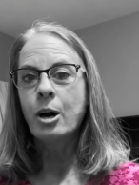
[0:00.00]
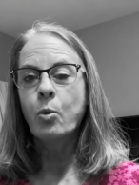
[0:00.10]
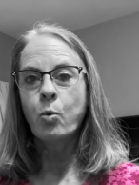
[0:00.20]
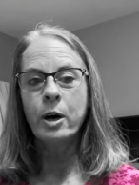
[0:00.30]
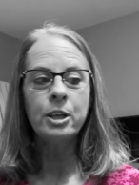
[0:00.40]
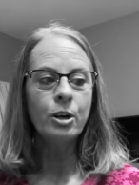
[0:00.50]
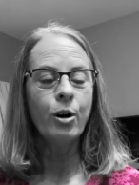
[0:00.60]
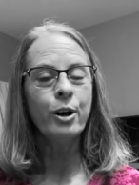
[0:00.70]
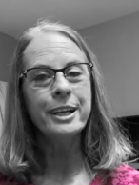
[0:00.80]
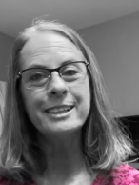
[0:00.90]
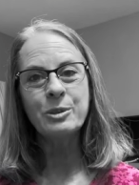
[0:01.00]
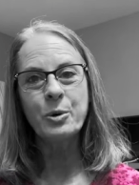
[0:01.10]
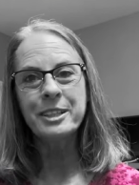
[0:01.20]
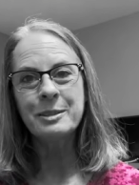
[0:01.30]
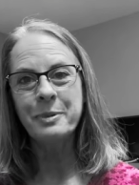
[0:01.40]
what yarn is
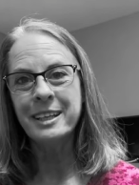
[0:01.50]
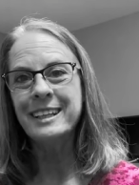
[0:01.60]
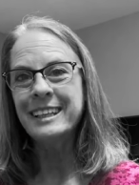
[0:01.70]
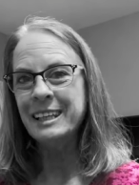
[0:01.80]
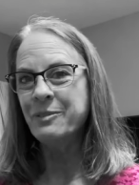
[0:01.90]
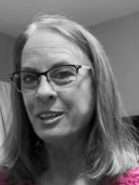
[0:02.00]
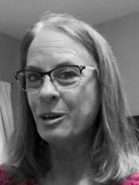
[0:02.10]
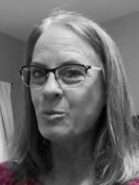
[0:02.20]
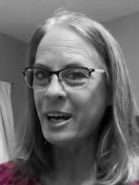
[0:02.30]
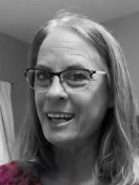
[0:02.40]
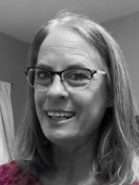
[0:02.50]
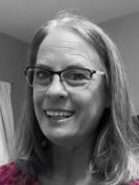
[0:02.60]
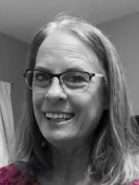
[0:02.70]
going to be given away